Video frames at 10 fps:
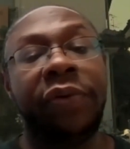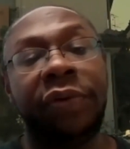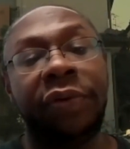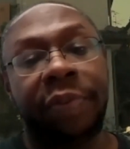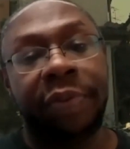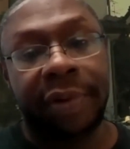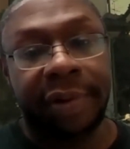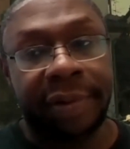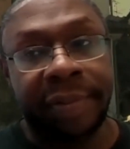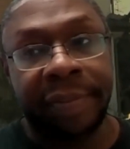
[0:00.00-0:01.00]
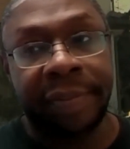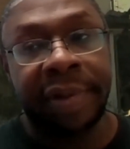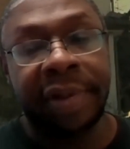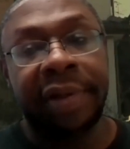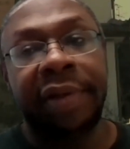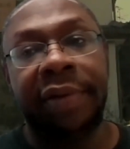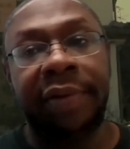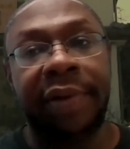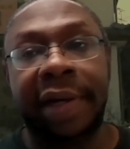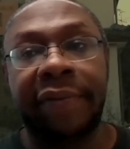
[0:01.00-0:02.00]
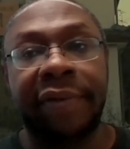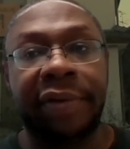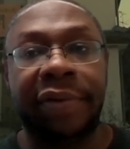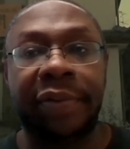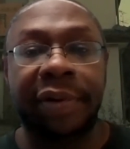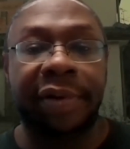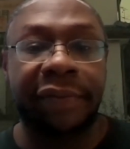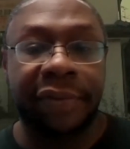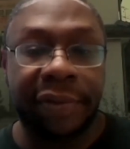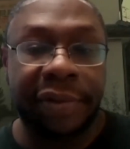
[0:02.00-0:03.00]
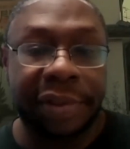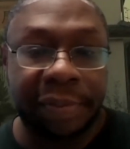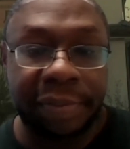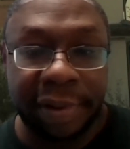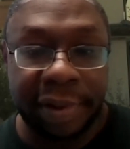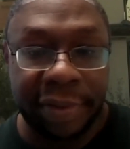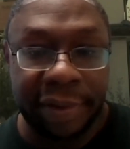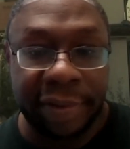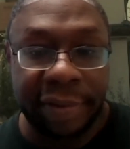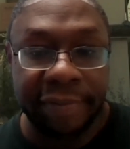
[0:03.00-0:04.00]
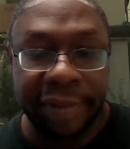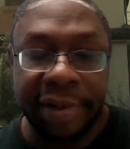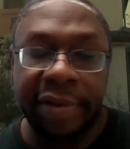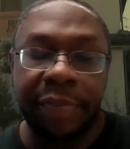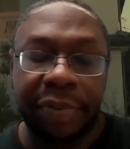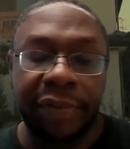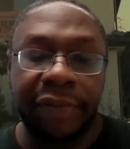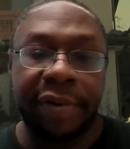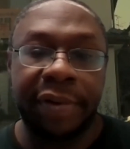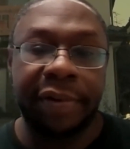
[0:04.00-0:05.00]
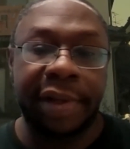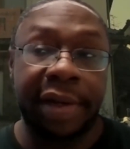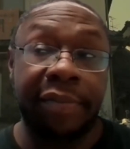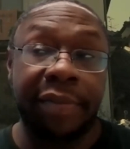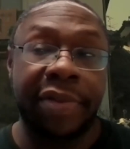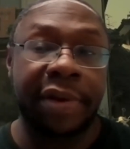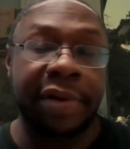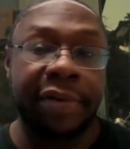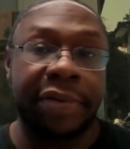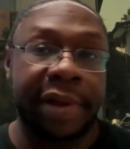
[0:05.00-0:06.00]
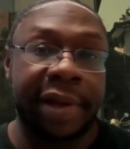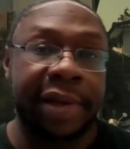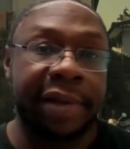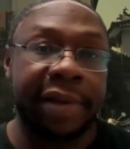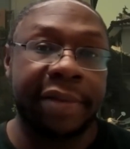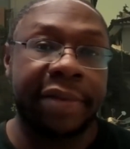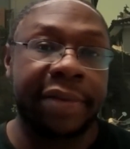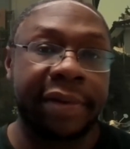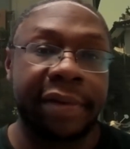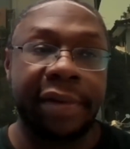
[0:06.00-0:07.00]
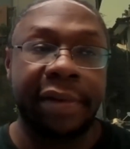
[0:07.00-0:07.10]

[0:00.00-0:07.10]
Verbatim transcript: to your printer, you have to do a conversion process. And it's perfectly okay to misunderstand this.